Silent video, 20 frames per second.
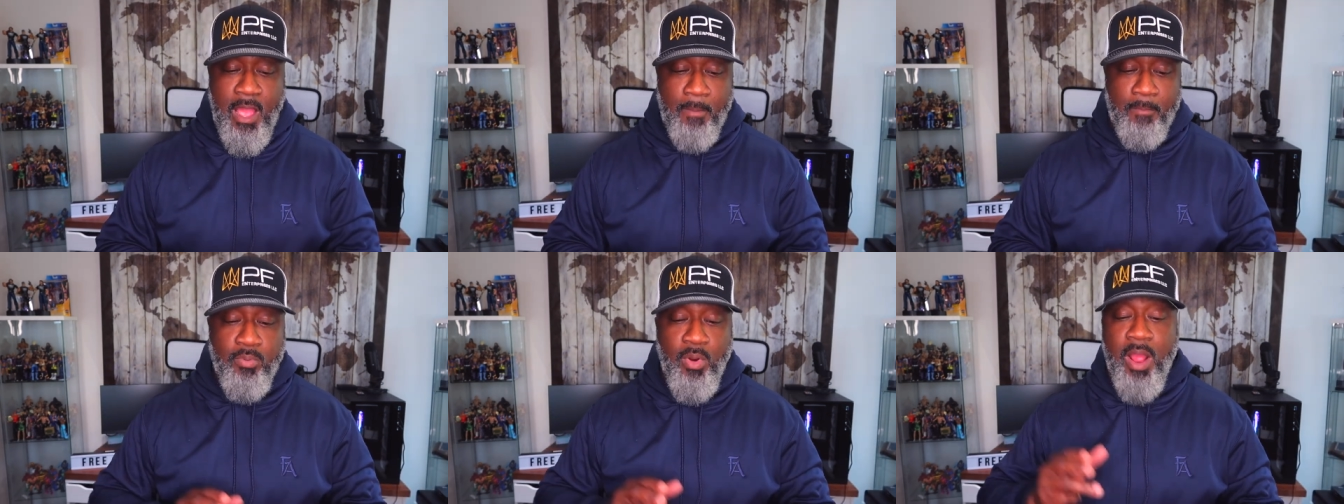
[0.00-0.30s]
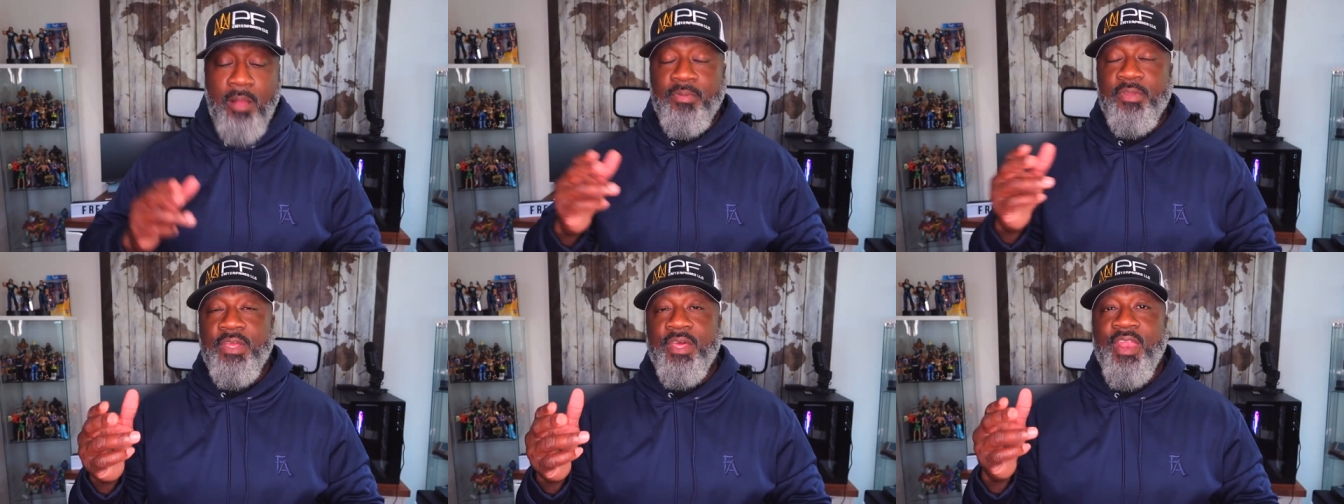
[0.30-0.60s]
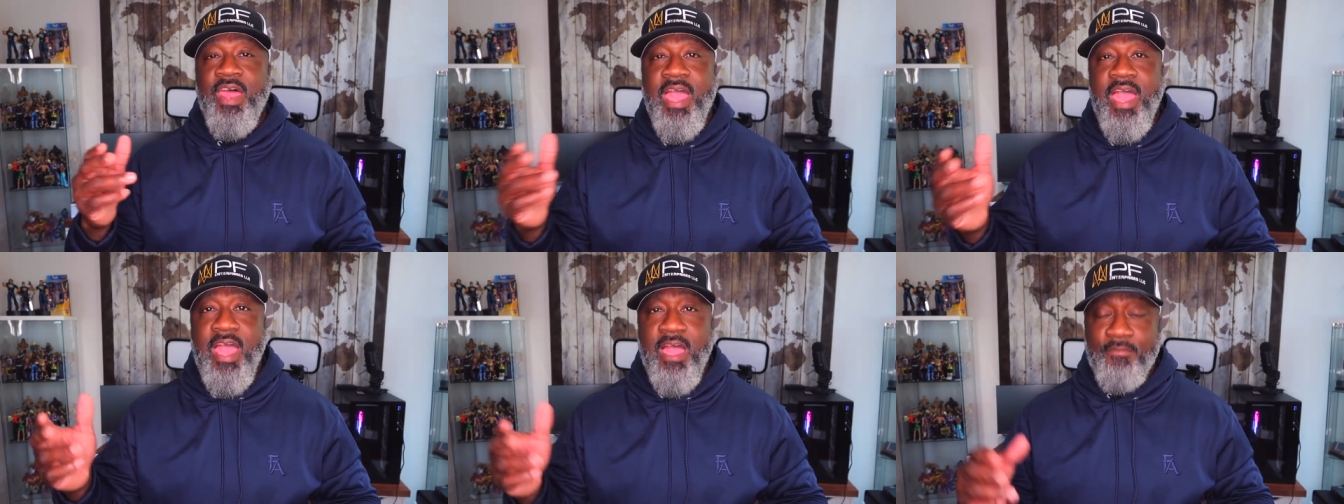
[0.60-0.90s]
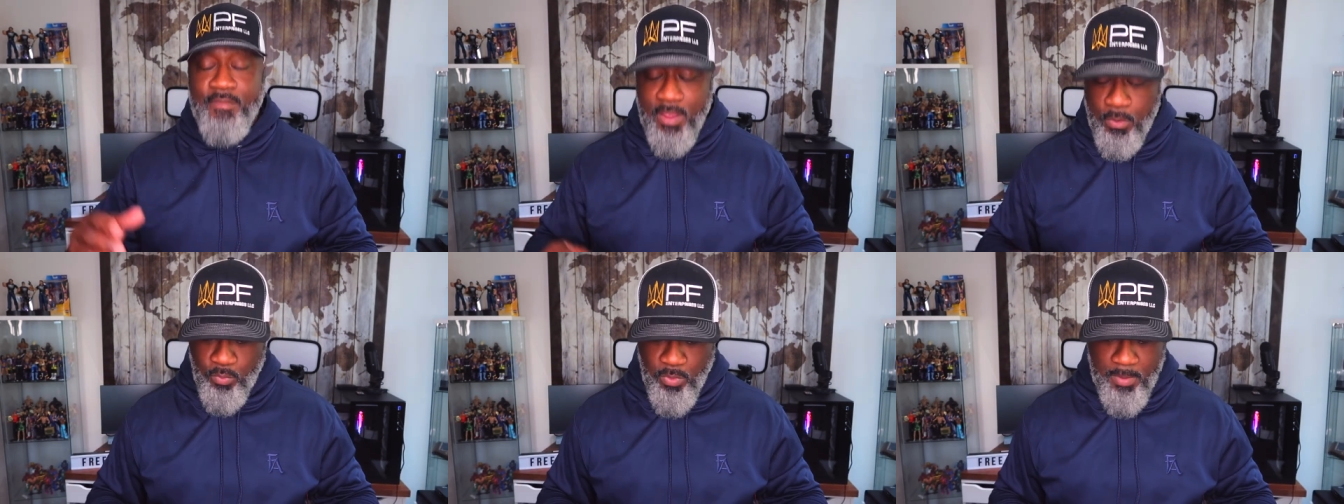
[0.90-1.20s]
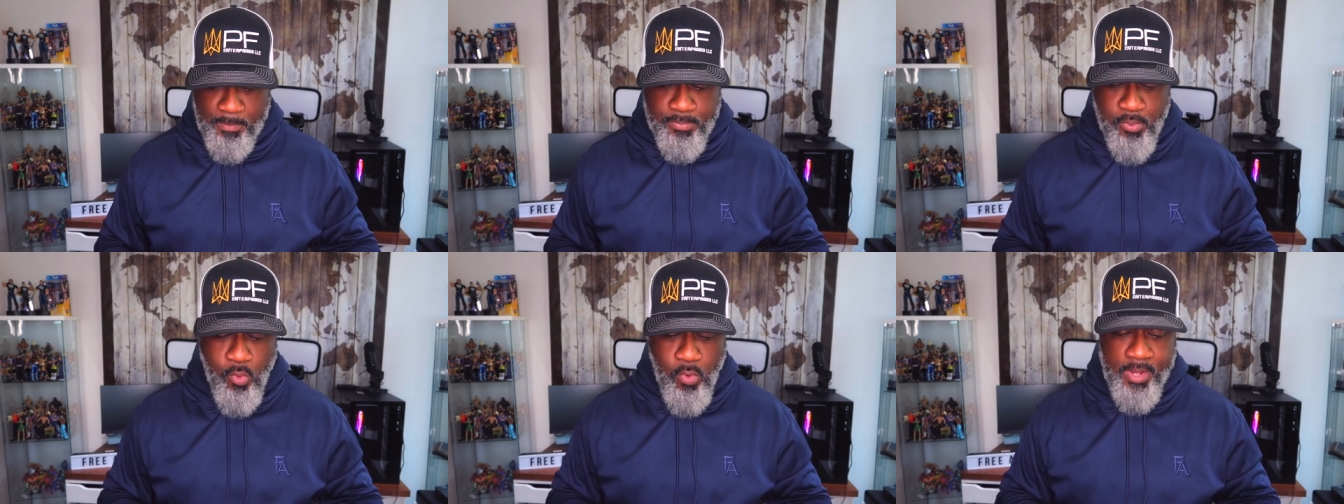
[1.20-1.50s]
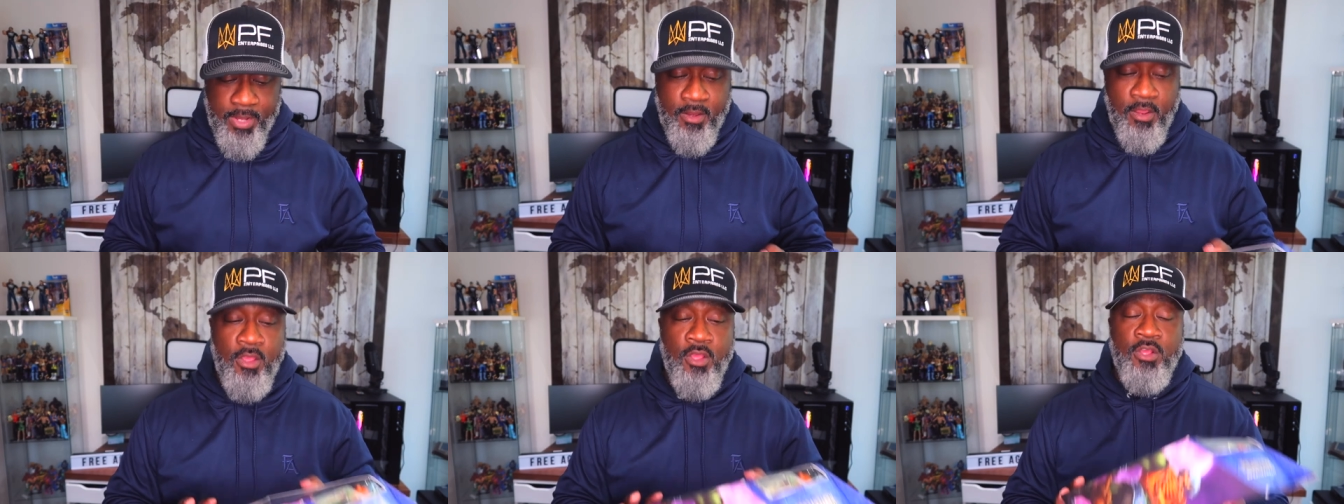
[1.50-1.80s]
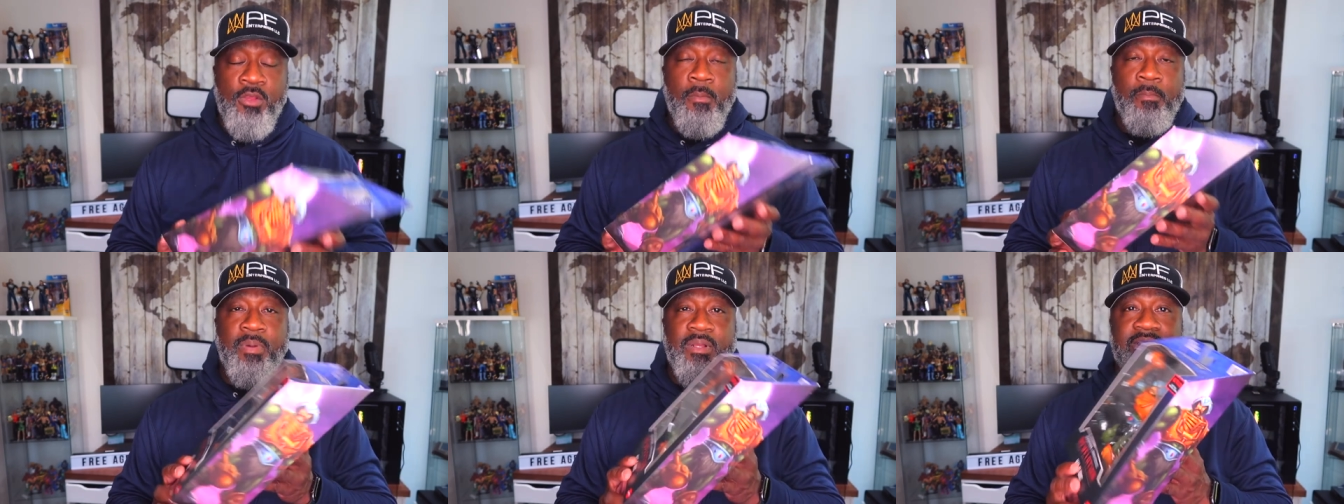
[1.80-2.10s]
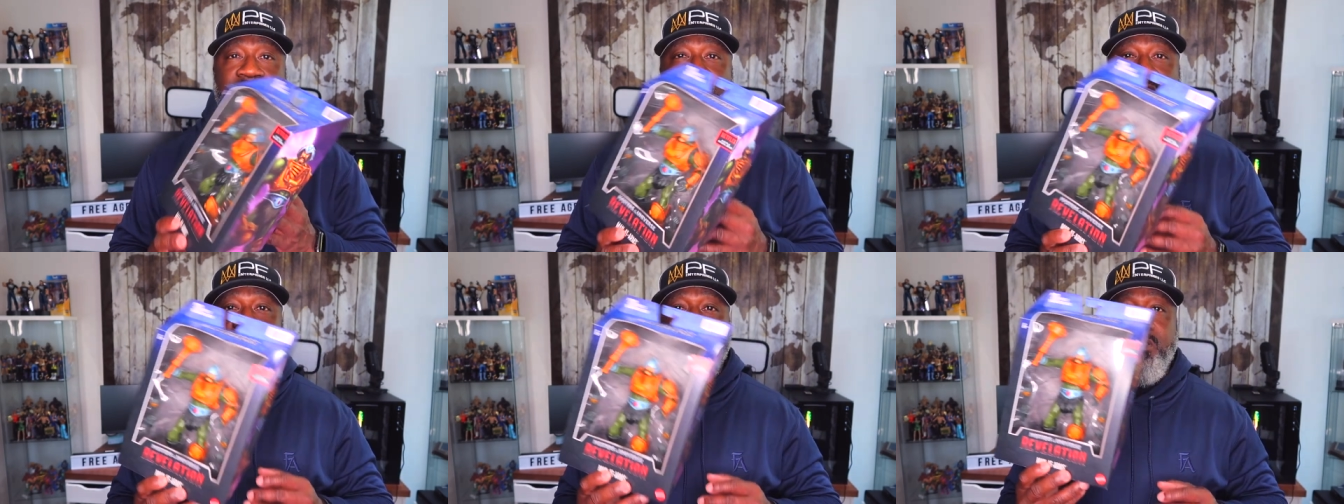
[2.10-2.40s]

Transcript: I'm probably gonna have at one point but this